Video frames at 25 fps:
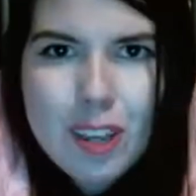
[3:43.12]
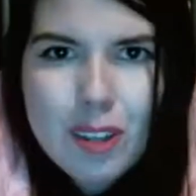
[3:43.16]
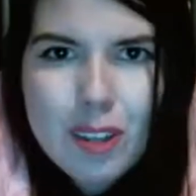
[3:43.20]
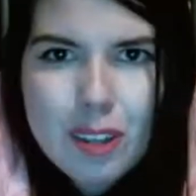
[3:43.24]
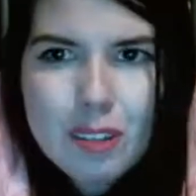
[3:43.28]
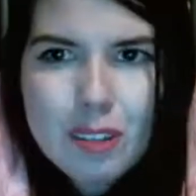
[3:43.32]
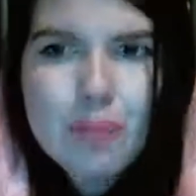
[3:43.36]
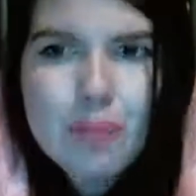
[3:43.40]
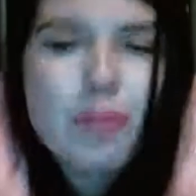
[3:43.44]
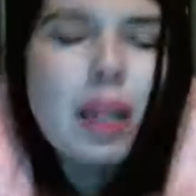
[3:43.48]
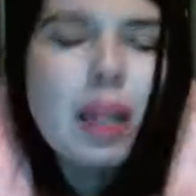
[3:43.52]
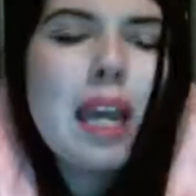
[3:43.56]

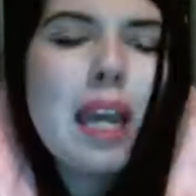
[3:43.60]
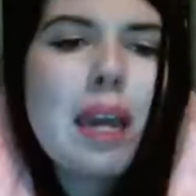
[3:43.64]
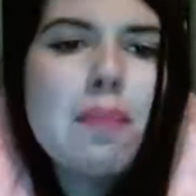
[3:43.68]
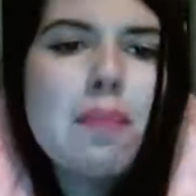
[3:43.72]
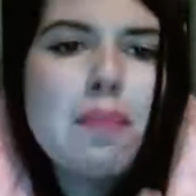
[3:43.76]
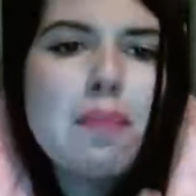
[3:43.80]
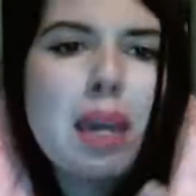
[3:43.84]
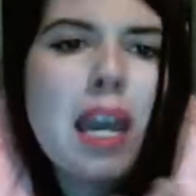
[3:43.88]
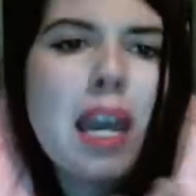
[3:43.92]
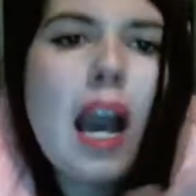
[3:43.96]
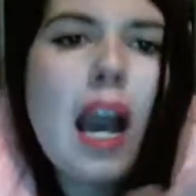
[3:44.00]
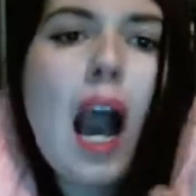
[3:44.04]
Is Plan
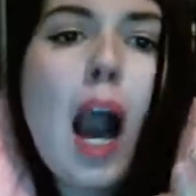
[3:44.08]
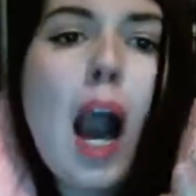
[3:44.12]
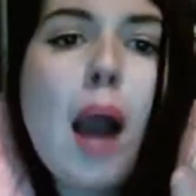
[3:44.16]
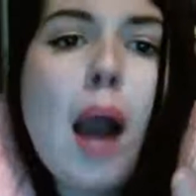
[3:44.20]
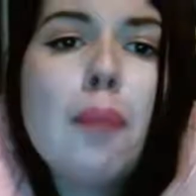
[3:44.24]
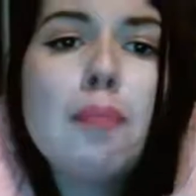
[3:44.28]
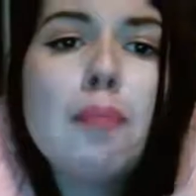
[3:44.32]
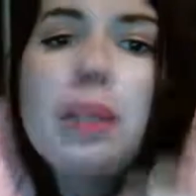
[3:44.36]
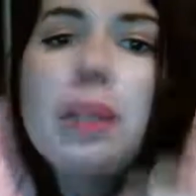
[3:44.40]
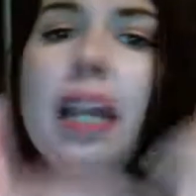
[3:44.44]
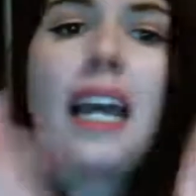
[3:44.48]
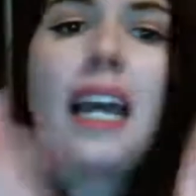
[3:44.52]
B.
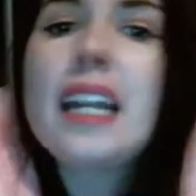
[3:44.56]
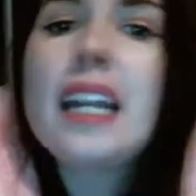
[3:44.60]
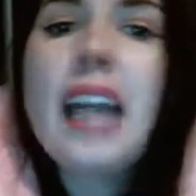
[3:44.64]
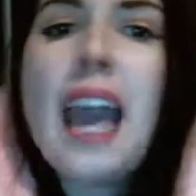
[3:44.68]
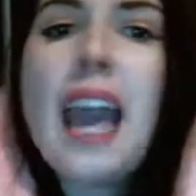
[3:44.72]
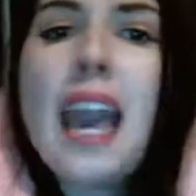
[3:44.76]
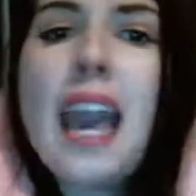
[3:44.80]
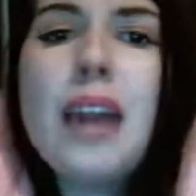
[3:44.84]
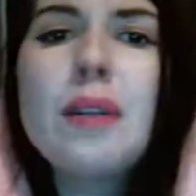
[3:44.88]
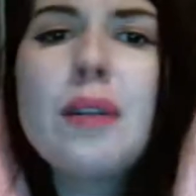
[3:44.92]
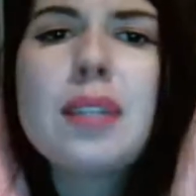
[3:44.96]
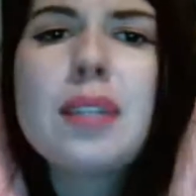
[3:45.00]
Plan
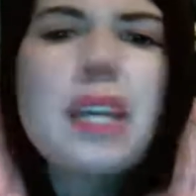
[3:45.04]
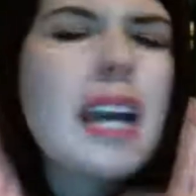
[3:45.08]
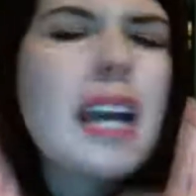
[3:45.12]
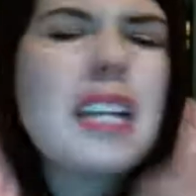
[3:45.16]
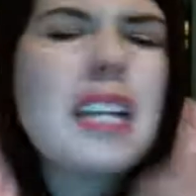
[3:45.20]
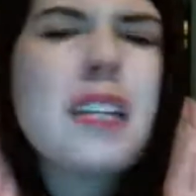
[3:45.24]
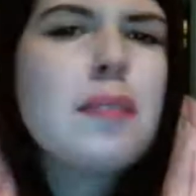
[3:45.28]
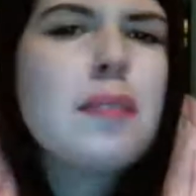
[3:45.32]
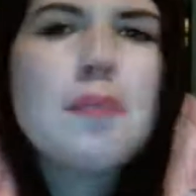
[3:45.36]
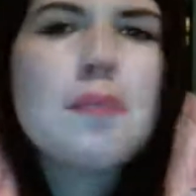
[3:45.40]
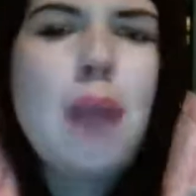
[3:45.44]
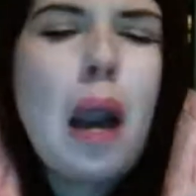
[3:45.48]
A was that I
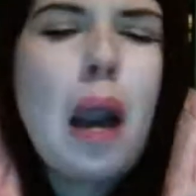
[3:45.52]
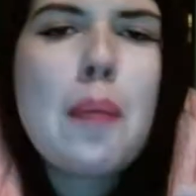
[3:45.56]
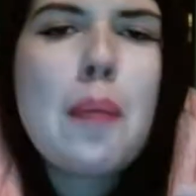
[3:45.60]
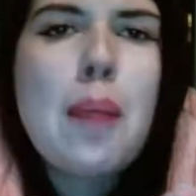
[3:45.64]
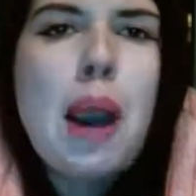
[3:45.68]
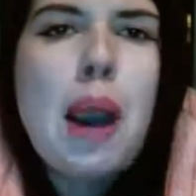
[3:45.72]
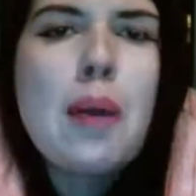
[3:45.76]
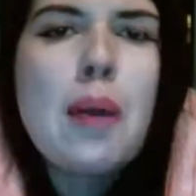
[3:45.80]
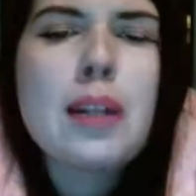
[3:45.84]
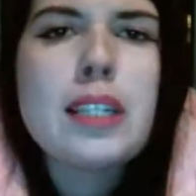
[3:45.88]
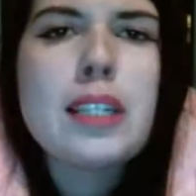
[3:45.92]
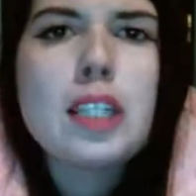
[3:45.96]
didn't pop
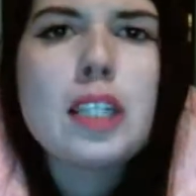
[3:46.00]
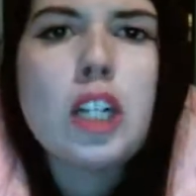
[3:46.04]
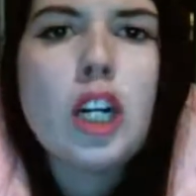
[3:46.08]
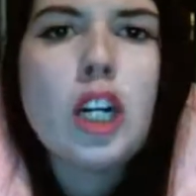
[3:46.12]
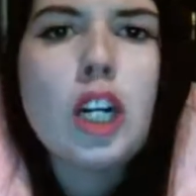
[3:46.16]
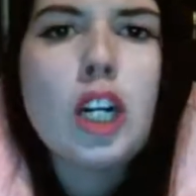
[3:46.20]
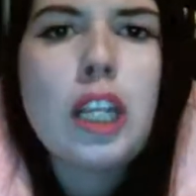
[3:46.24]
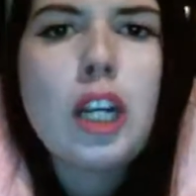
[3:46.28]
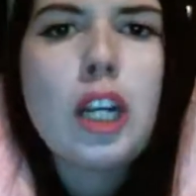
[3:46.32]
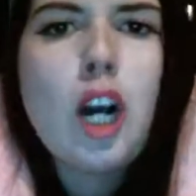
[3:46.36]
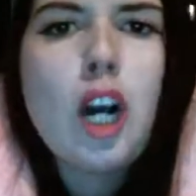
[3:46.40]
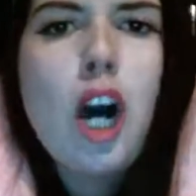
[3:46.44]
out as a
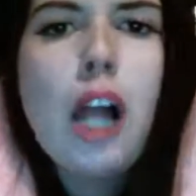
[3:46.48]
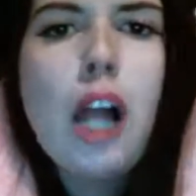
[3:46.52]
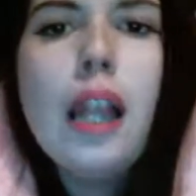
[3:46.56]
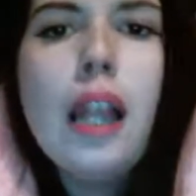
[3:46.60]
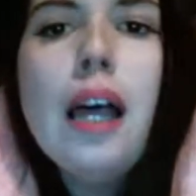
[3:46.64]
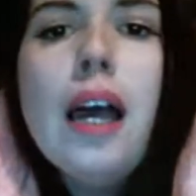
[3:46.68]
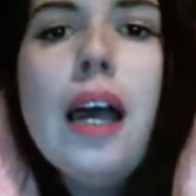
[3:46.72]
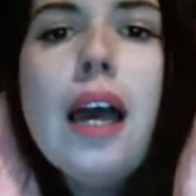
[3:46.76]
girl at all.